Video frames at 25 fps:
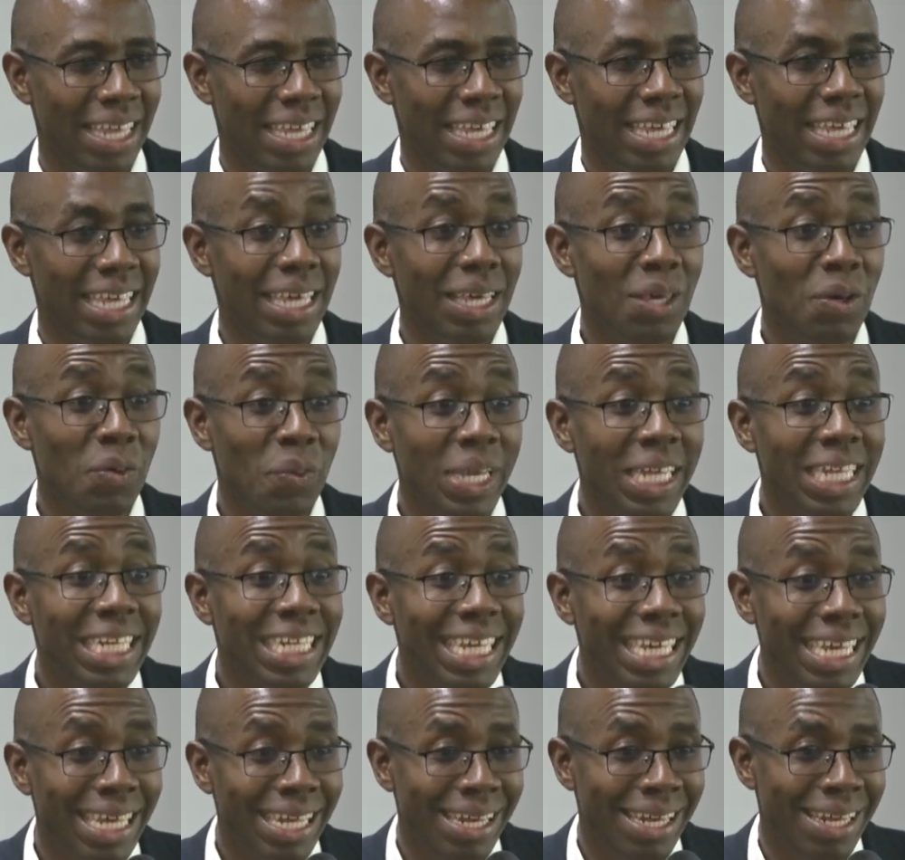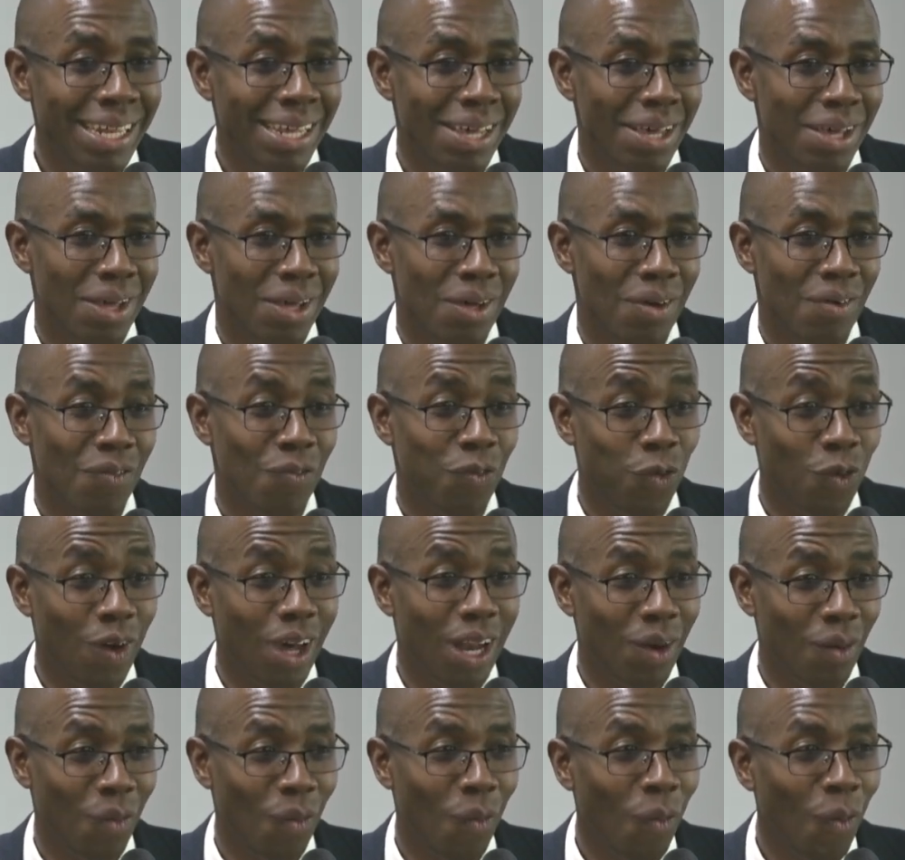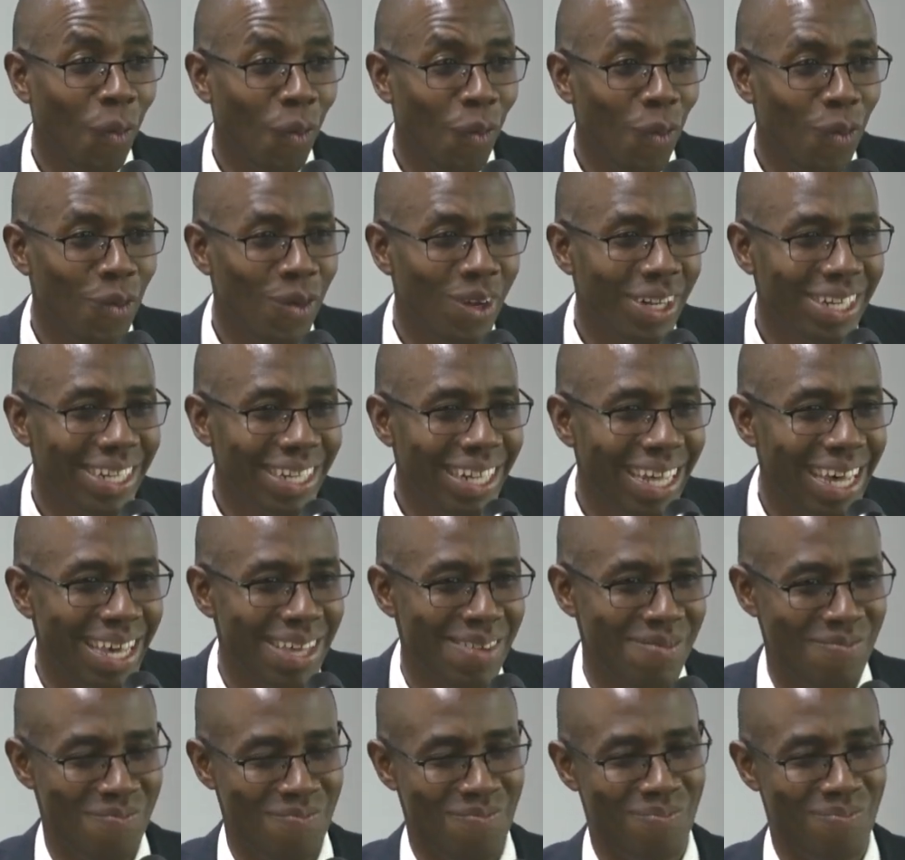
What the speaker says: He waited for a long time.